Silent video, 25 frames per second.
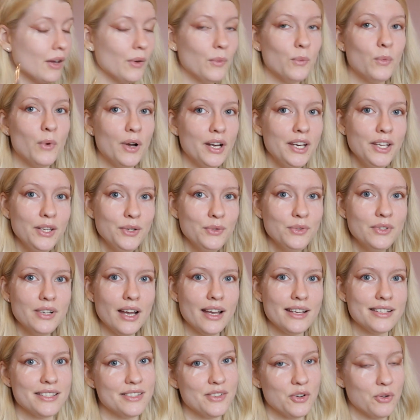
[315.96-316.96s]
What do you
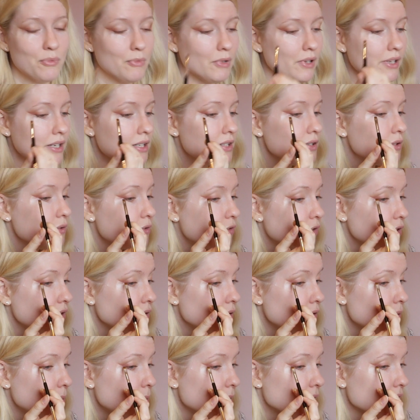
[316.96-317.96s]
guys normally do for
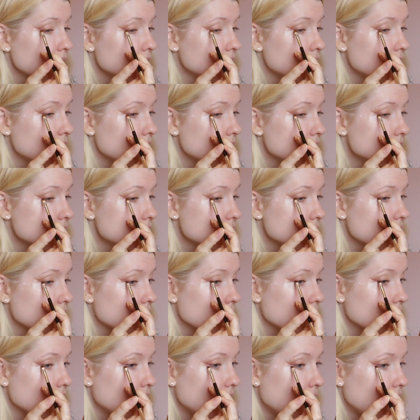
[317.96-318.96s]
your birthdays?
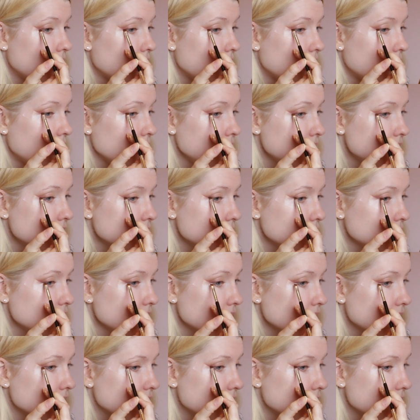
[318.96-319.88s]
Like, I don't